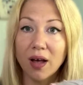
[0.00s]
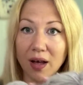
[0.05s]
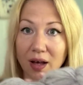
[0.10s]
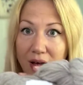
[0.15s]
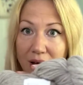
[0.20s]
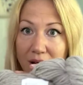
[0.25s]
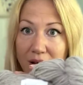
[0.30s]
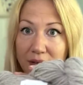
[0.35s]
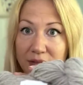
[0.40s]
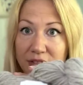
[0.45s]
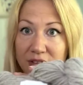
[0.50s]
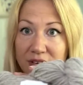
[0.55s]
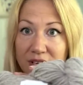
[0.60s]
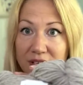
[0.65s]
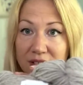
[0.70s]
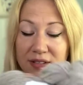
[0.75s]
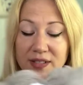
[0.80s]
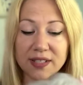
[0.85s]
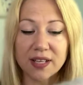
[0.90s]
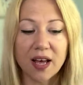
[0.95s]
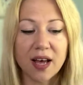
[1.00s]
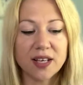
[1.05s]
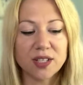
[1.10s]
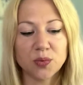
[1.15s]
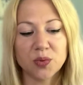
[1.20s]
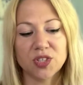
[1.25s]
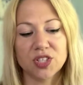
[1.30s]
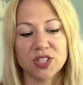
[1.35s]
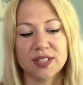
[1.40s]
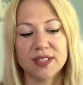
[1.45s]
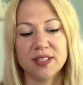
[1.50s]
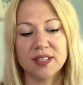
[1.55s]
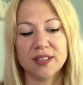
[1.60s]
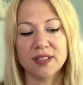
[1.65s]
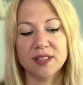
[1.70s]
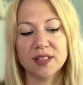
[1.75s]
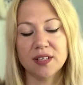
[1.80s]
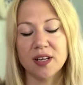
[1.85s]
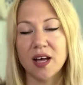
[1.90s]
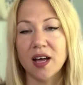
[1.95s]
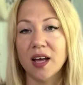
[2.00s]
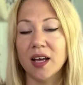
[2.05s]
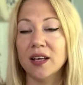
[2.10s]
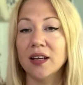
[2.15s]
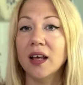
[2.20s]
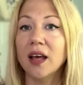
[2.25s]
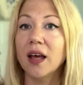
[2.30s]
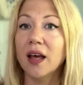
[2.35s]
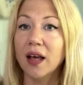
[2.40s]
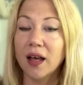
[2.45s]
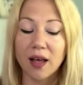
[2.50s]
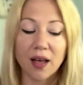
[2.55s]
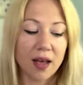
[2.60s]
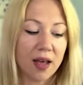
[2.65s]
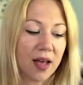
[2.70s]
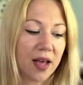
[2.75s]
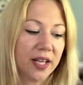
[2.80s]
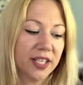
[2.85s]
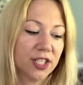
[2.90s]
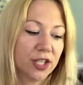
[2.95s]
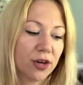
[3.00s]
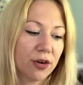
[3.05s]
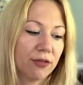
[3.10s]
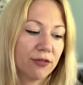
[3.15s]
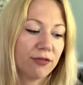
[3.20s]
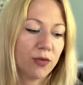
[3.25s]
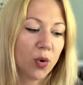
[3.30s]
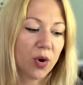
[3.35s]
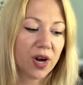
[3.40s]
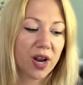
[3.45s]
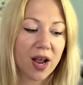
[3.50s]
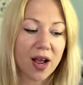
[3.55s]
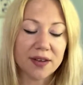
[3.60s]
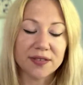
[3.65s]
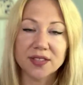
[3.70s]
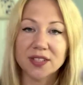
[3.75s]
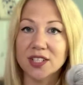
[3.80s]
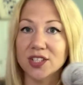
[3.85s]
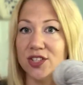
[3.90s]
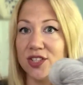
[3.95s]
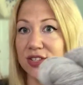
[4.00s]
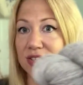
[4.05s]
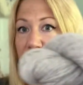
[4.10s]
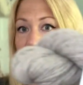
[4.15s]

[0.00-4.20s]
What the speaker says: the needle size, which is 6 to 9 and 4.5 stitches